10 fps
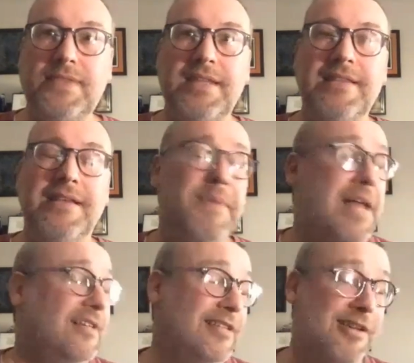the
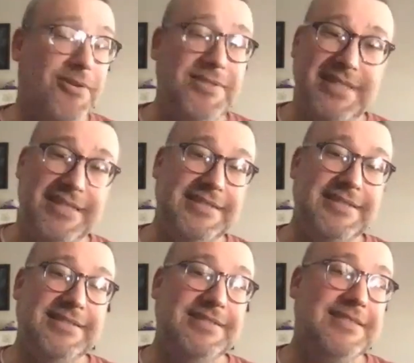Bela Lugosi
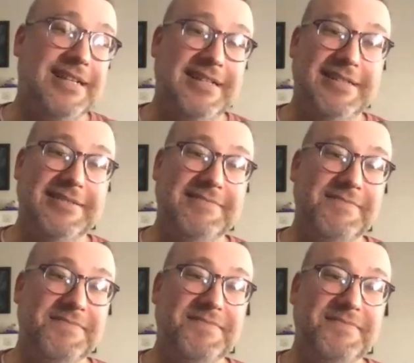
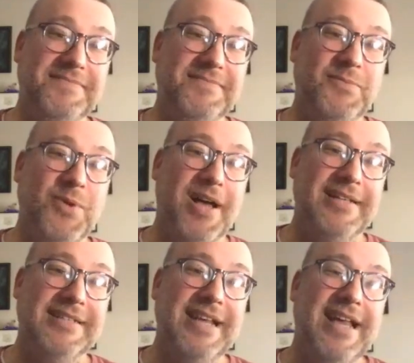um,
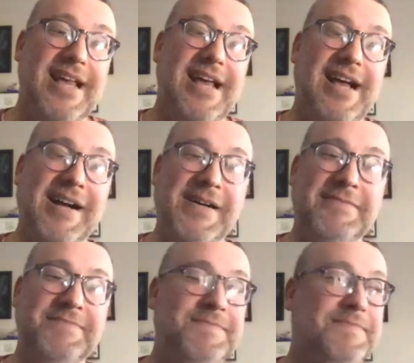one.
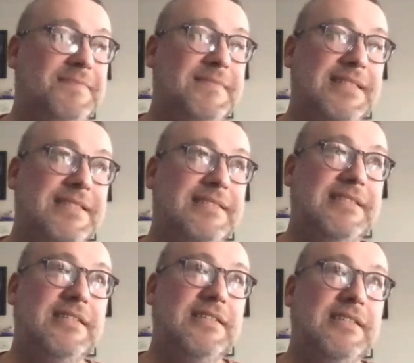Um,
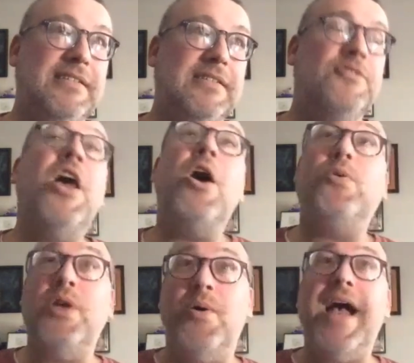no,
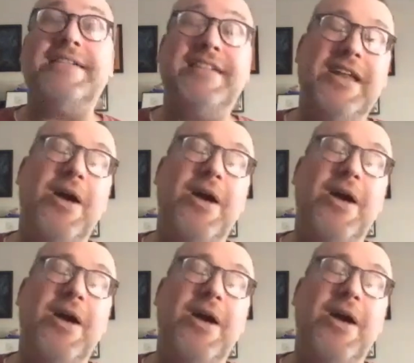no, actually, no.